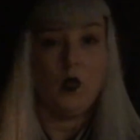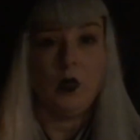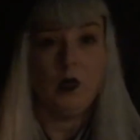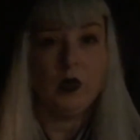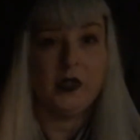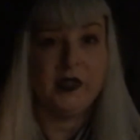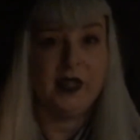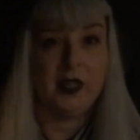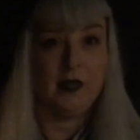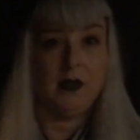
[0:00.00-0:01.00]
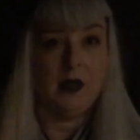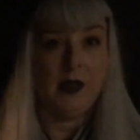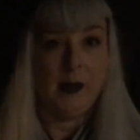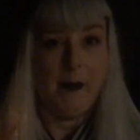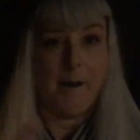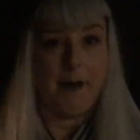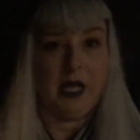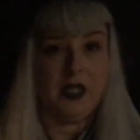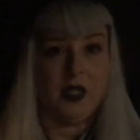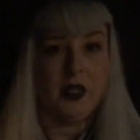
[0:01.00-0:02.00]
we were all sick.
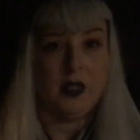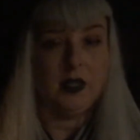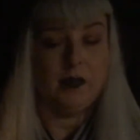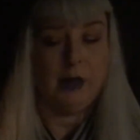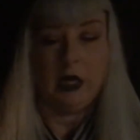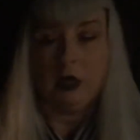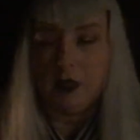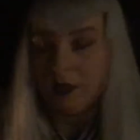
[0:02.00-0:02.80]
My daughter barely